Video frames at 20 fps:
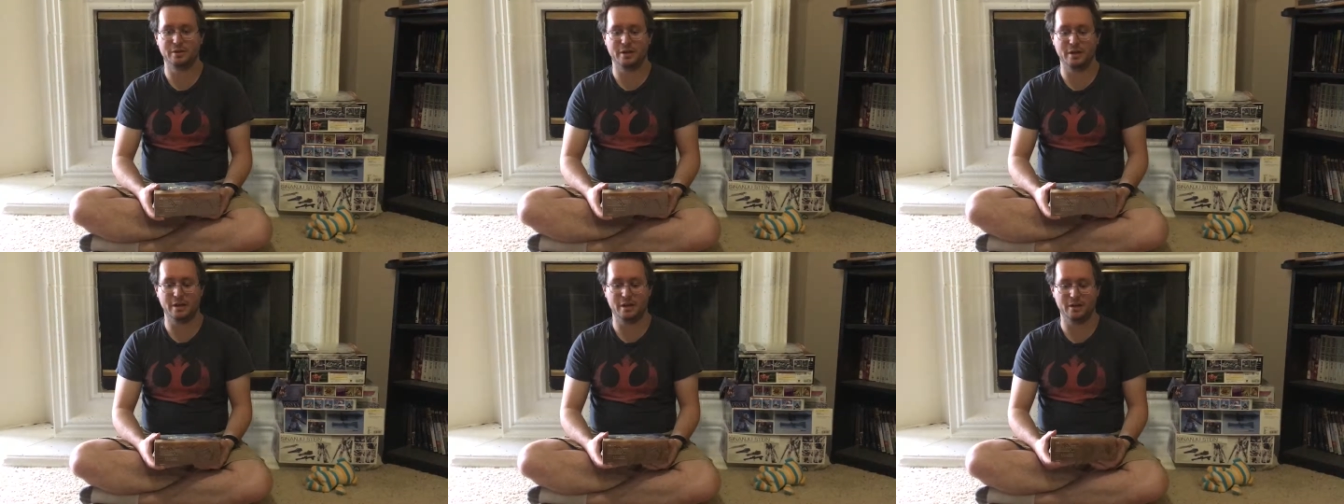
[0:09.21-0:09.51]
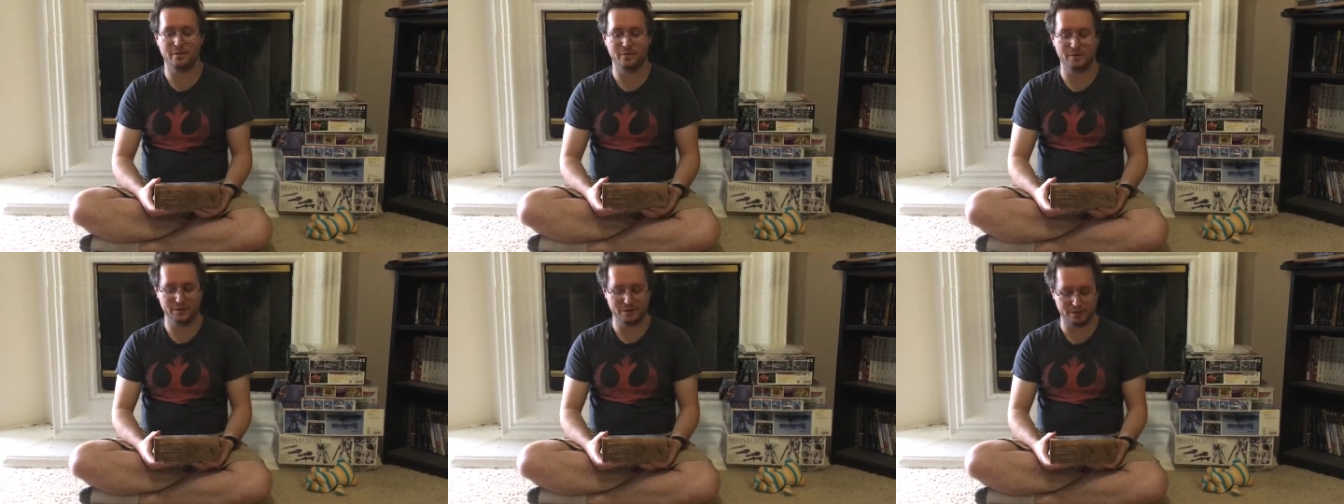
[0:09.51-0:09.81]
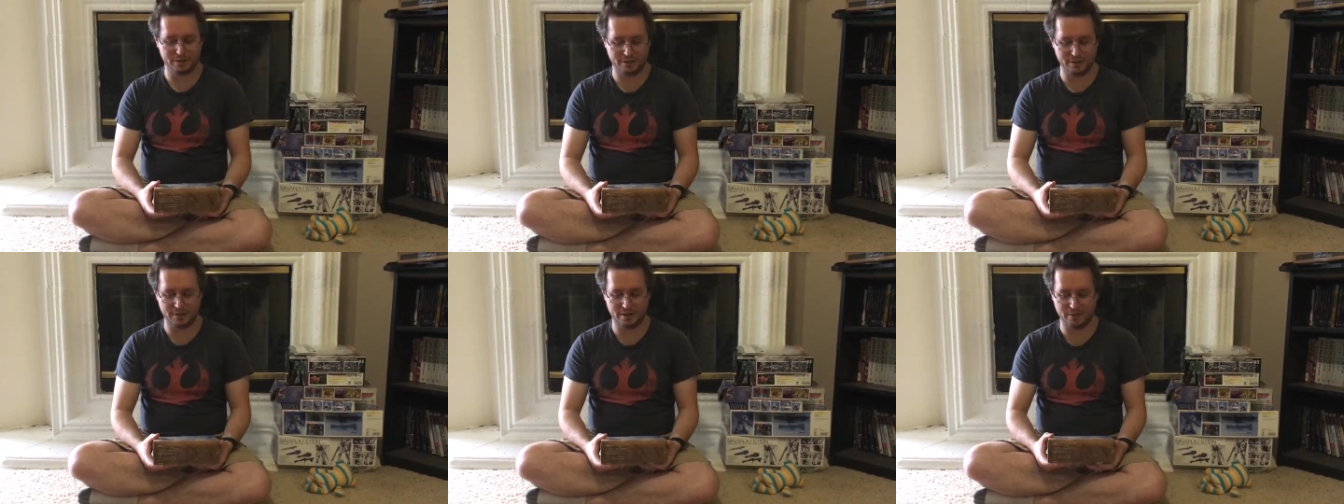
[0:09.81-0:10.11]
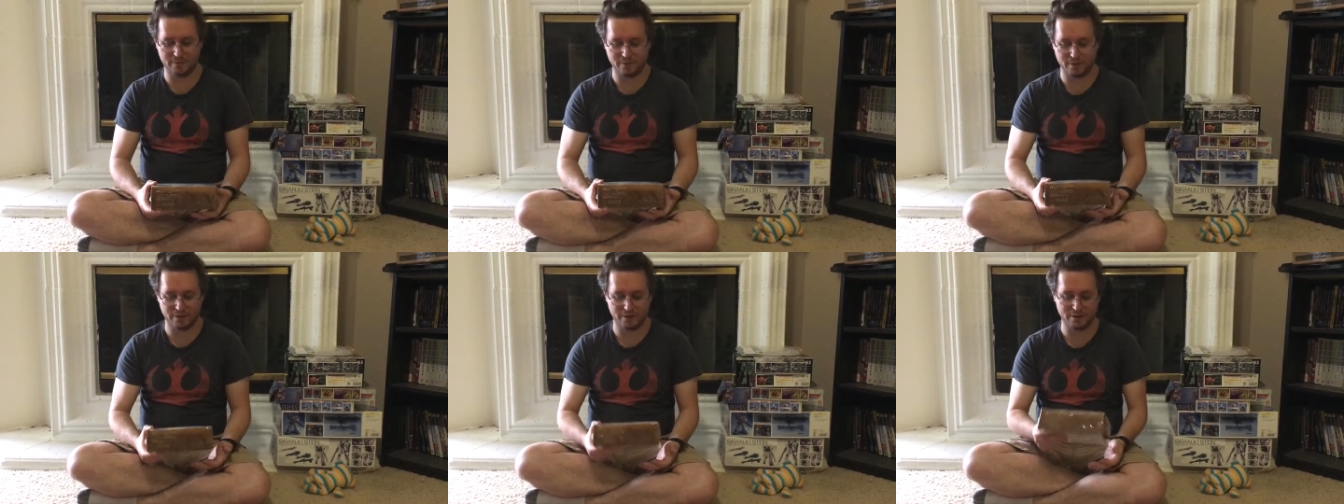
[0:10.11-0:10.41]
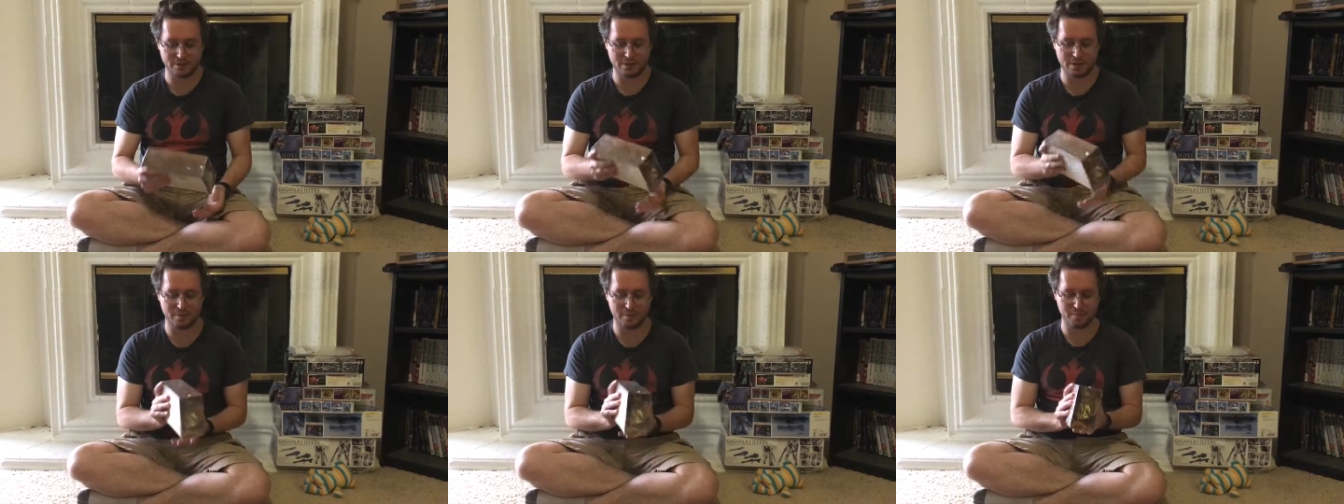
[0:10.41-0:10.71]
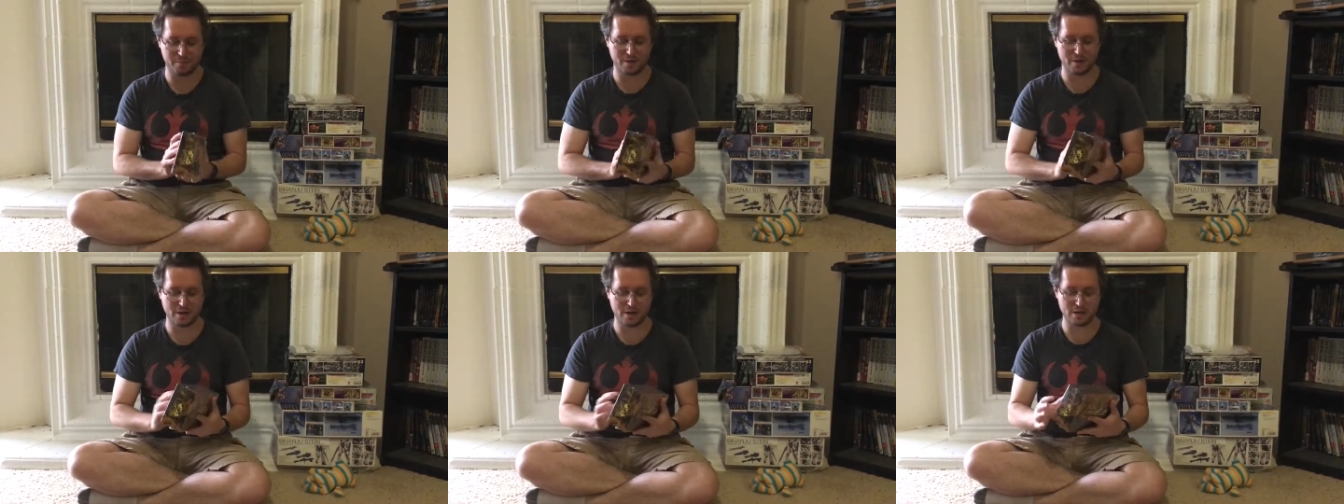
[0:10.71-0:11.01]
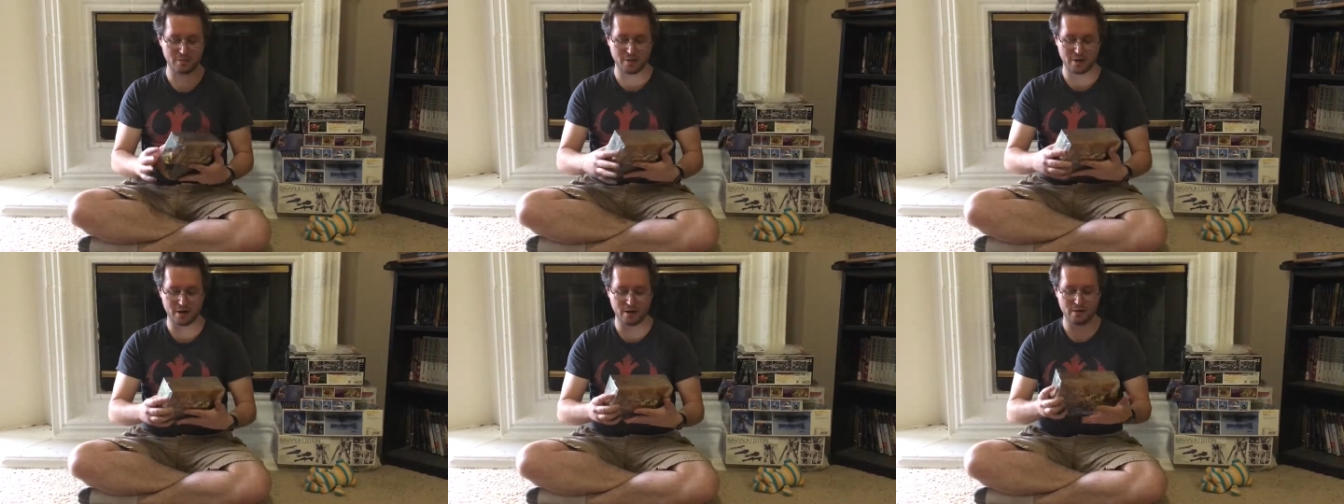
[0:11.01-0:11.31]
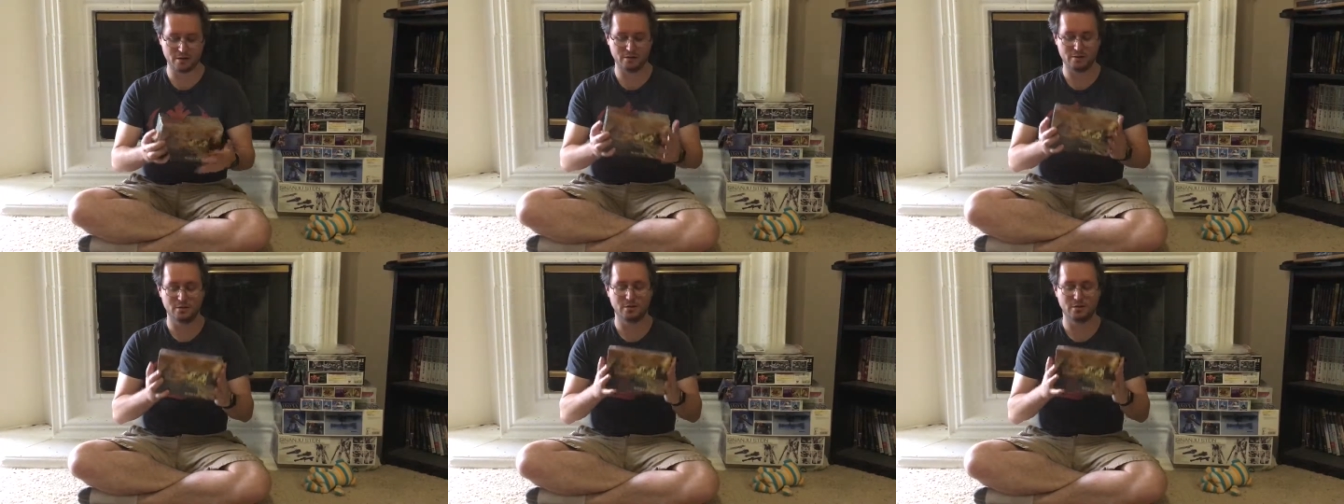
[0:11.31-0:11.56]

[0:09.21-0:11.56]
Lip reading: And recently, one of these came up on eBay,